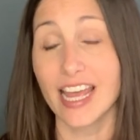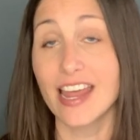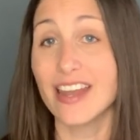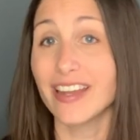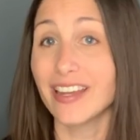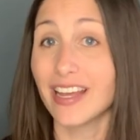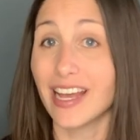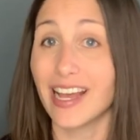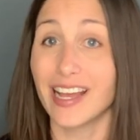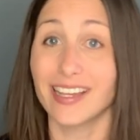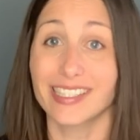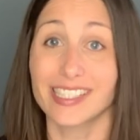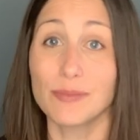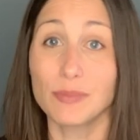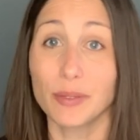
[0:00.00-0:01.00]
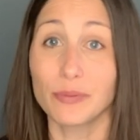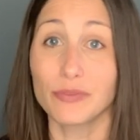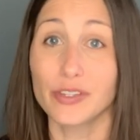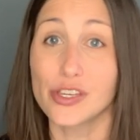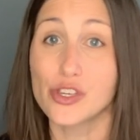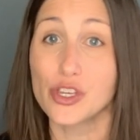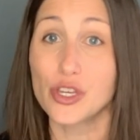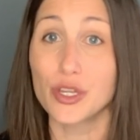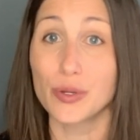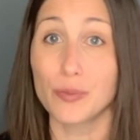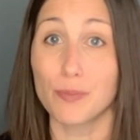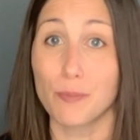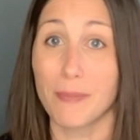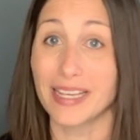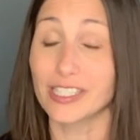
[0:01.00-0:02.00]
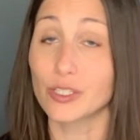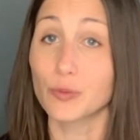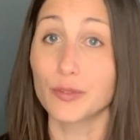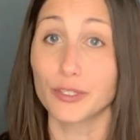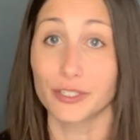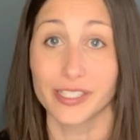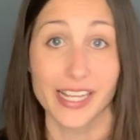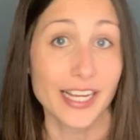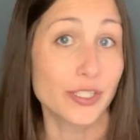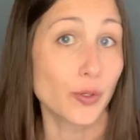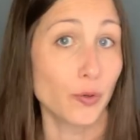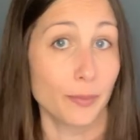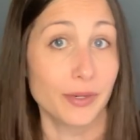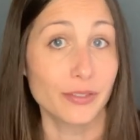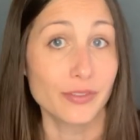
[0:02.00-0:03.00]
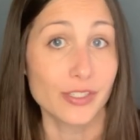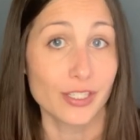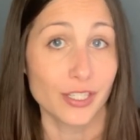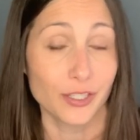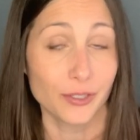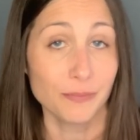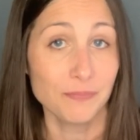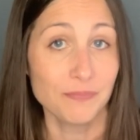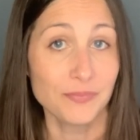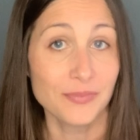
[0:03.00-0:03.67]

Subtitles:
And sleep deprivation messes with your sex hormones too. I'm